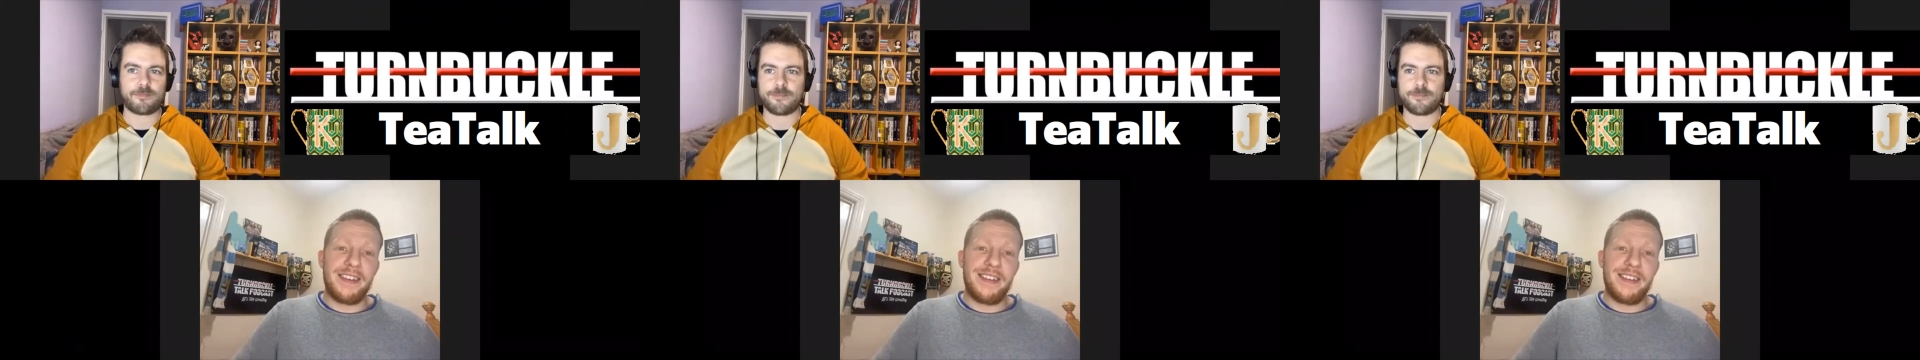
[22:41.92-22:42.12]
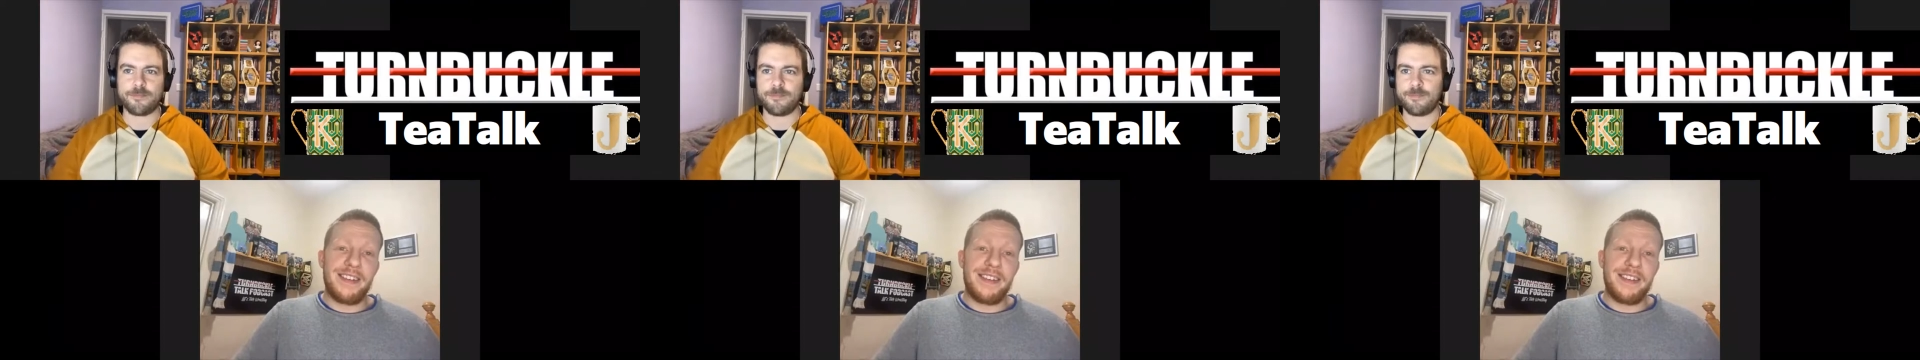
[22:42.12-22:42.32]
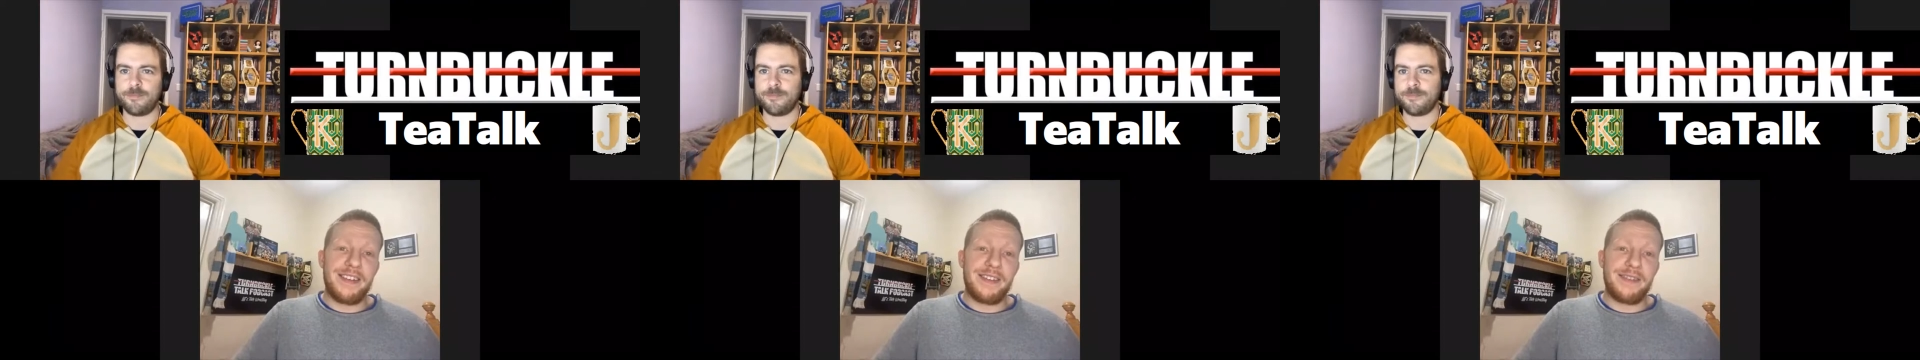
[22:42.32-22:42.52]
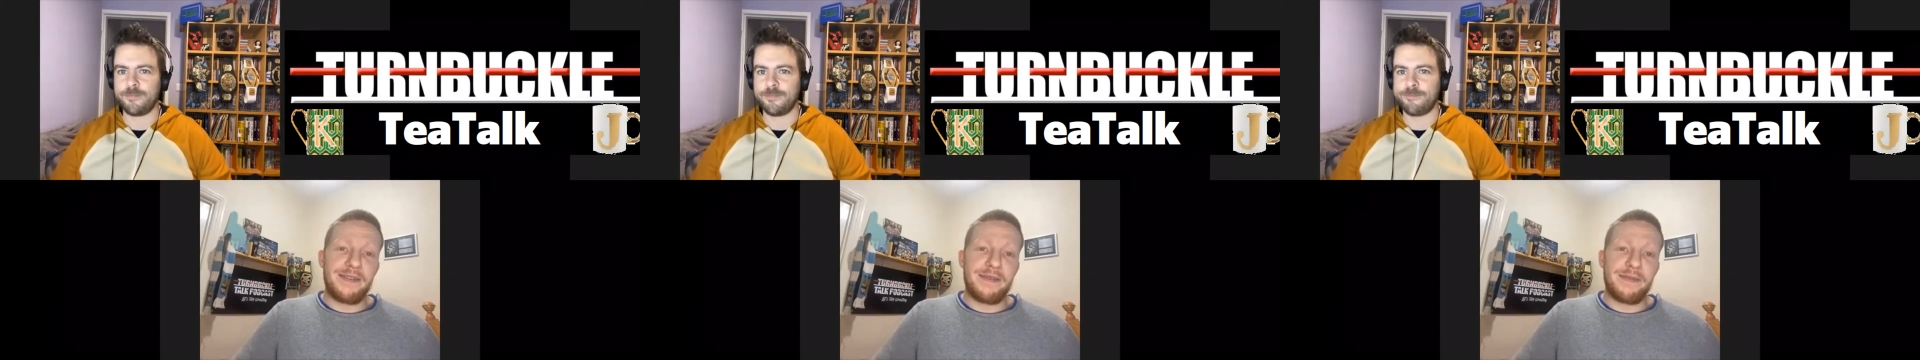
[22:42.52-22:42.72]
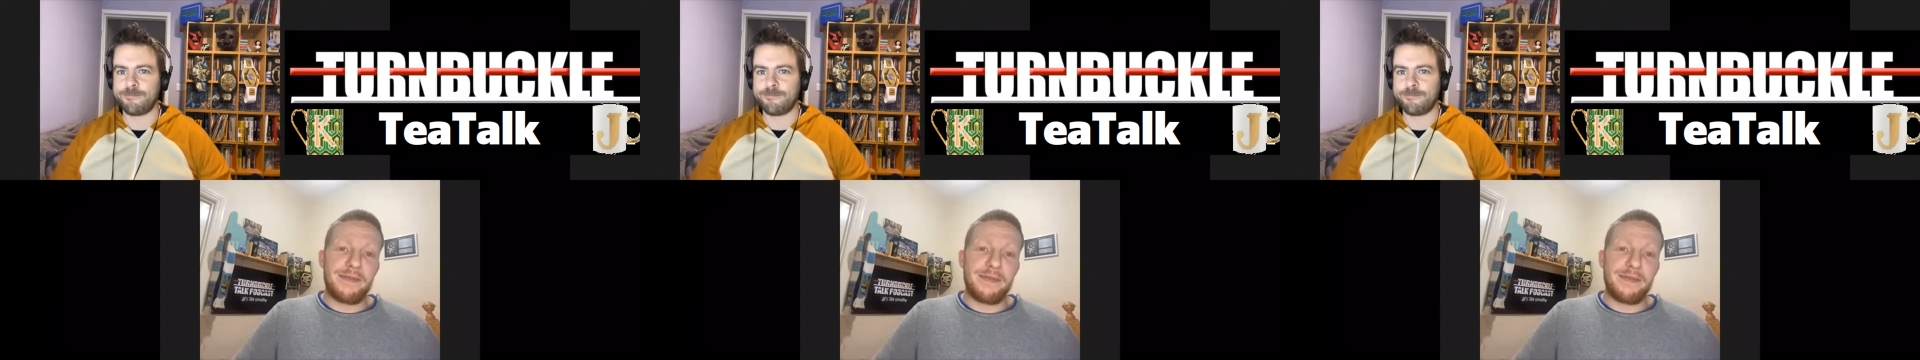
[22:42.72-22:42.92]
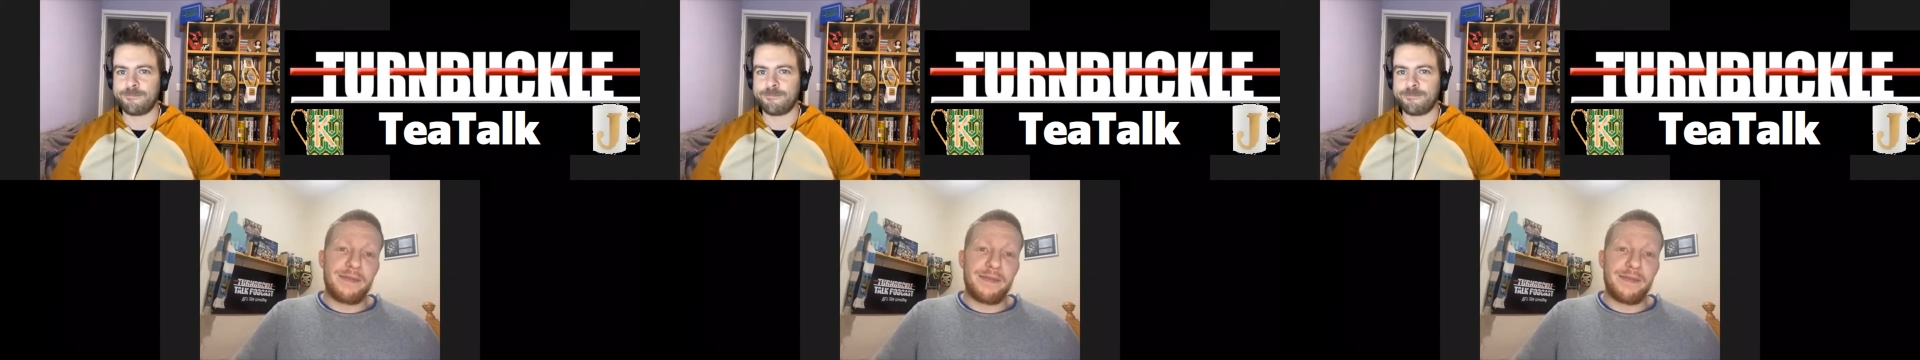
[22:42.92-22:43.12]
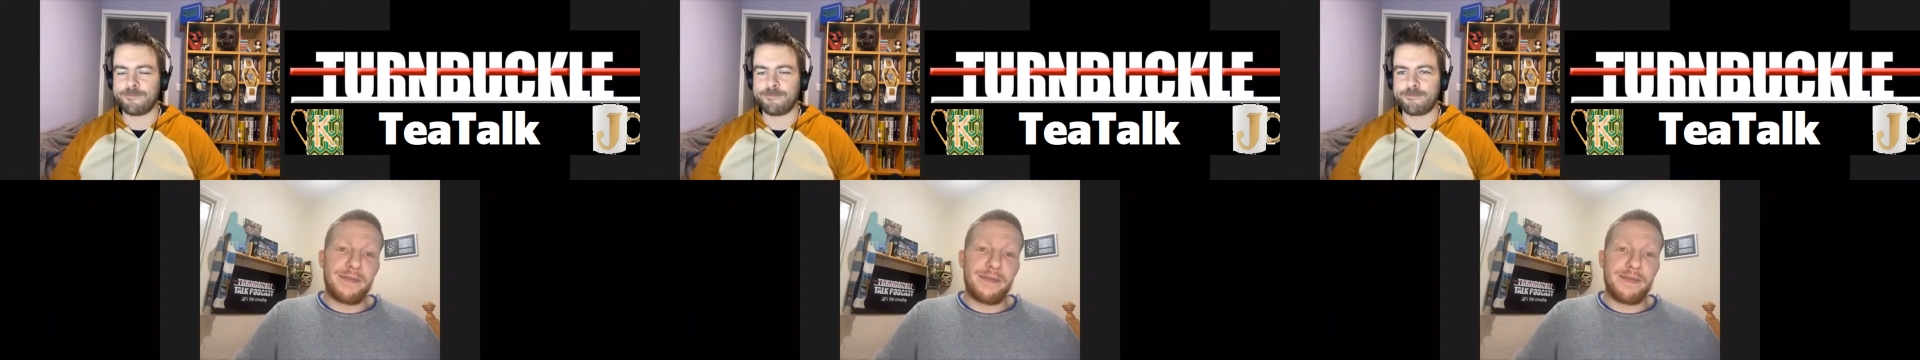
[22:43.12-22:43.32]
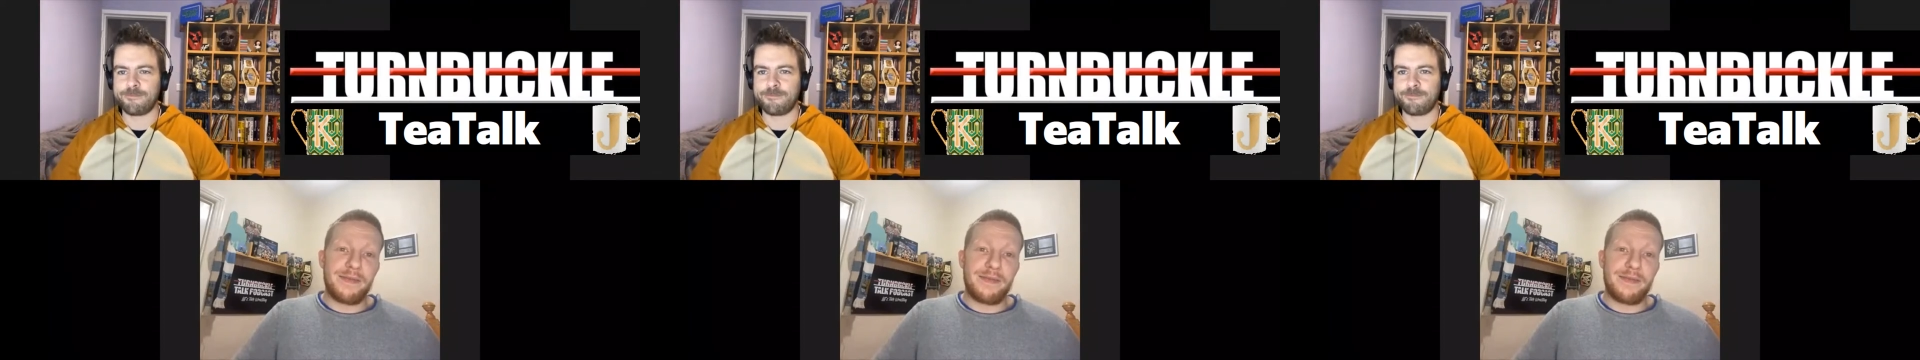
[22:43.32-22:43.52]

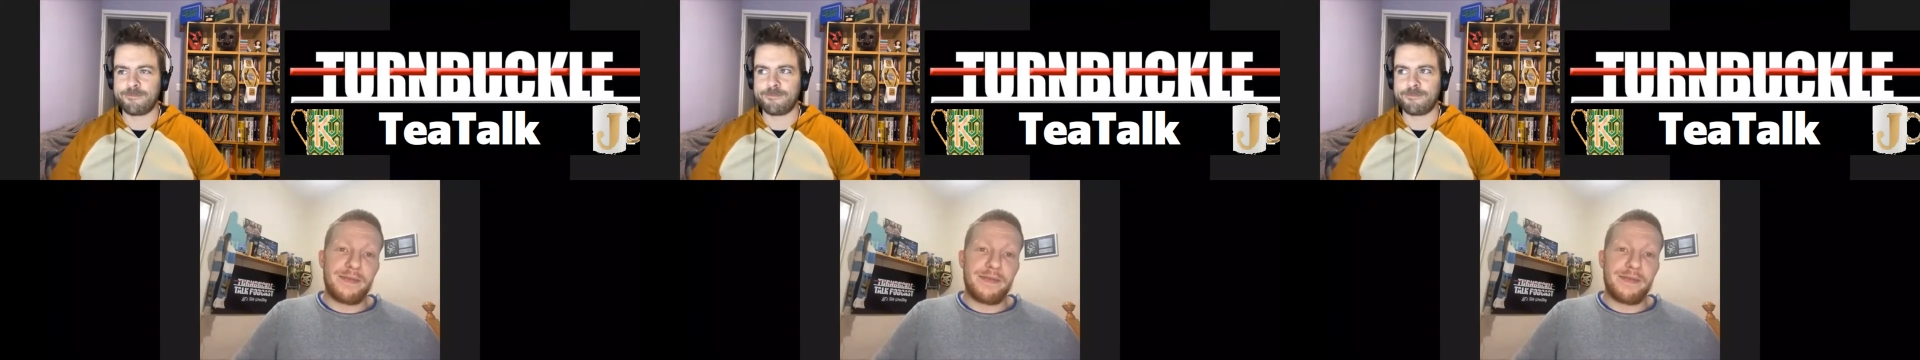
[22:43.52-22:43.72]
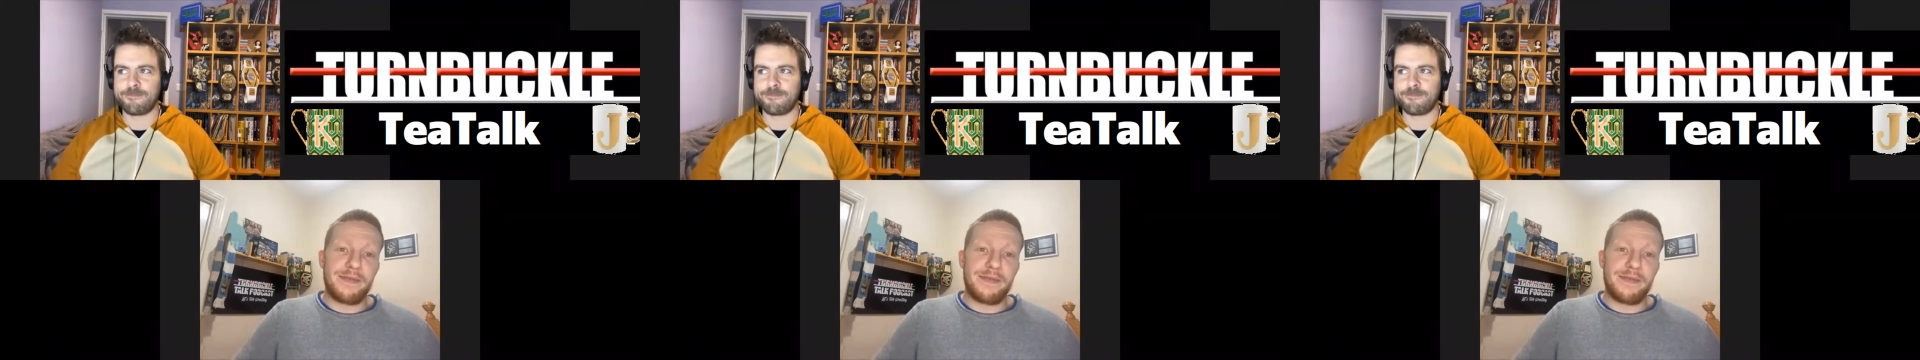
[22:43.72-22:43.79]
[no speech]